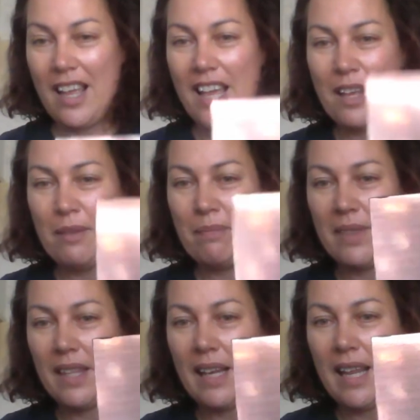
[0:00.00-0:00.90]

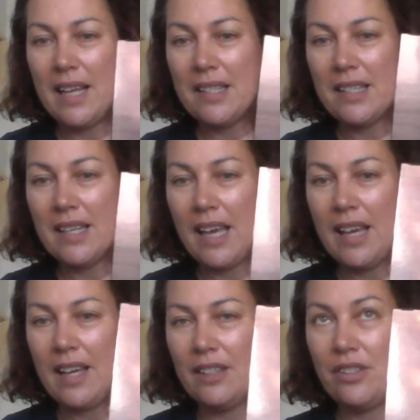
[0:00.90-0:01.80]
The last
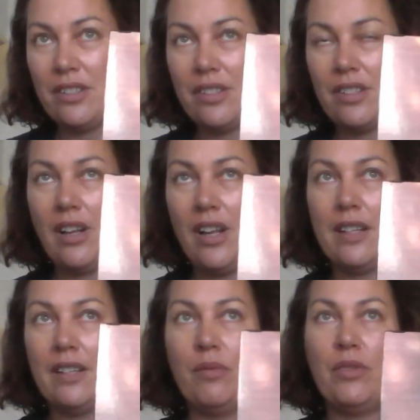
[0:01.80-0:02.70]
card, so like
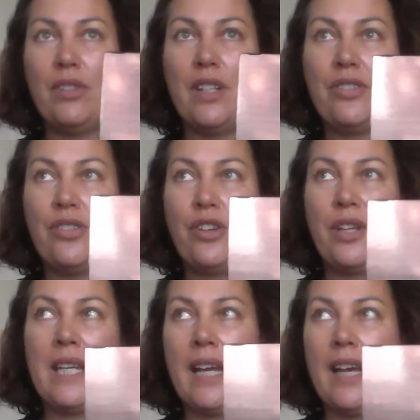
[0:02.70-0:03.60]
there's
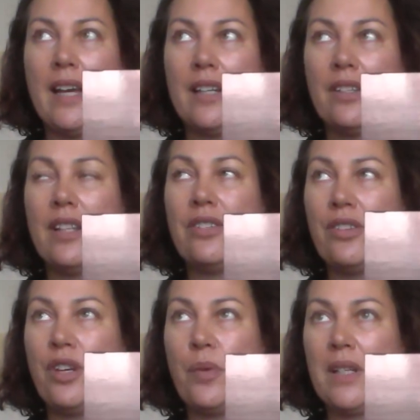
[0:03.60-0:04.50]
30 cards, there's
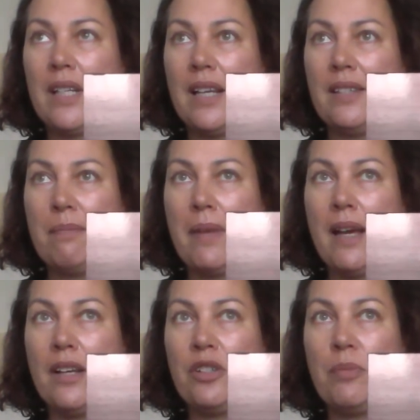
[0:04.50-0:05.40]
31 days in
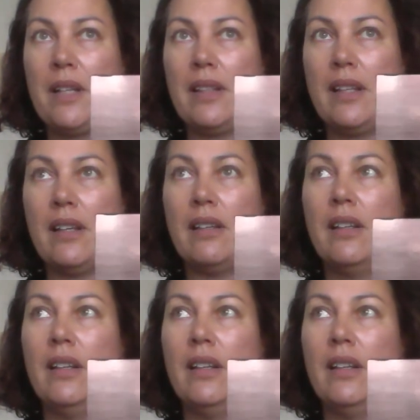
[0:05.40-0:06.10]
March, but the